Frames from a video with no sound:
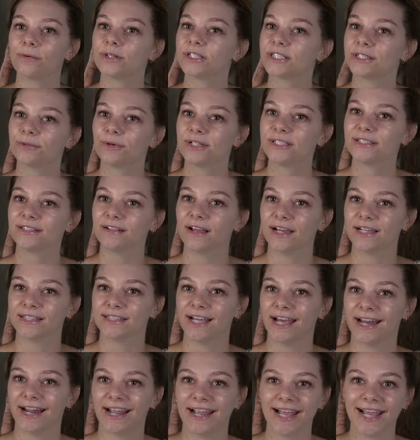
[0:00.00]
wish it wasn't like
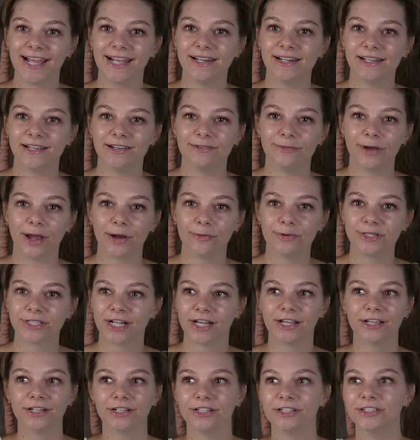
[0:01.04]
that. I hate it. I wish
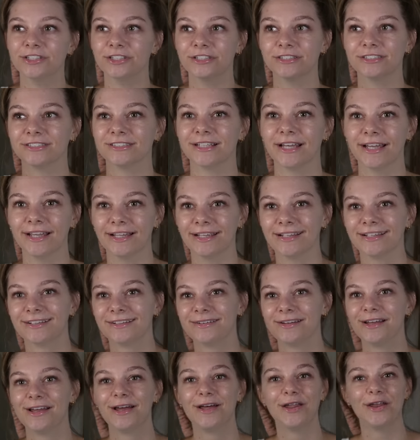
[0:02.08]
I could just like
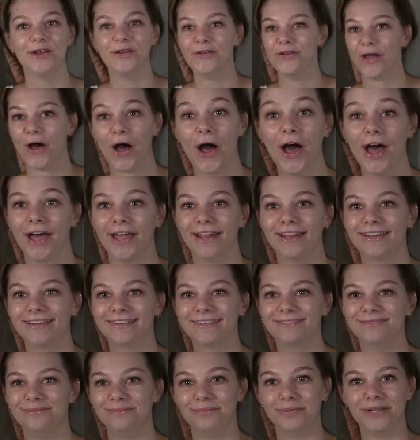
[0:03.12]
not
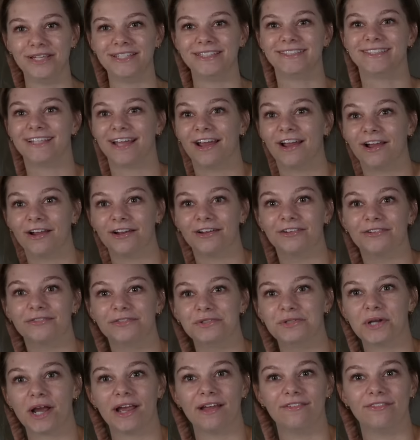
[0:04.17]
be scared of
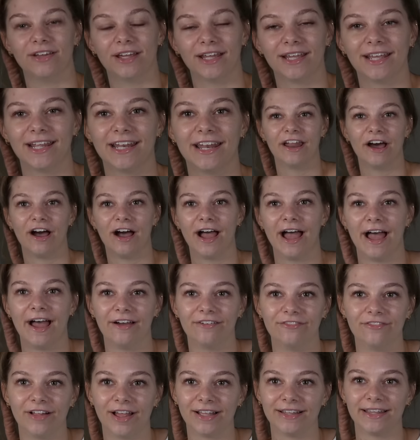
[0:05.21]
driving and not
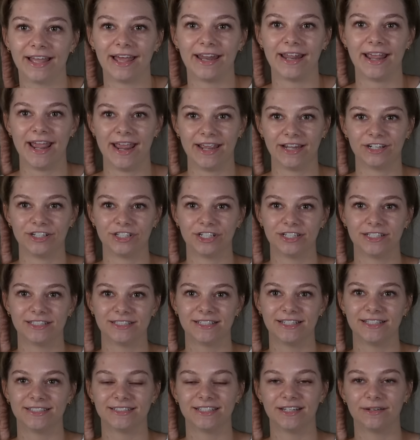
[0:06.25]
have like that
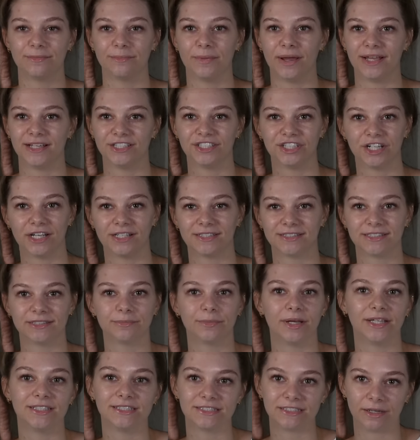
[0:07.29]
anxiousness in my chest and
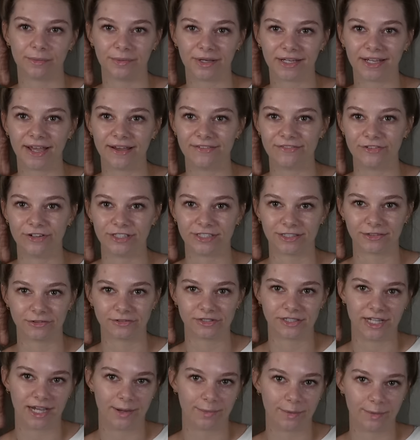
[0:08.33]
my stomach every
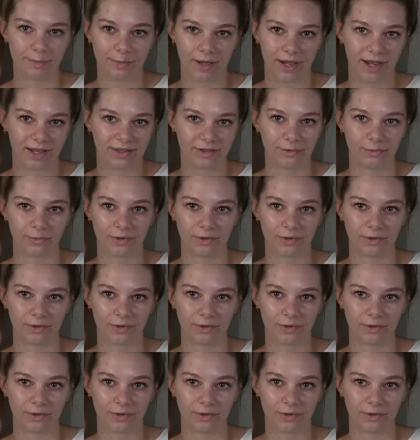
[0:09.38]
single time I'm behind the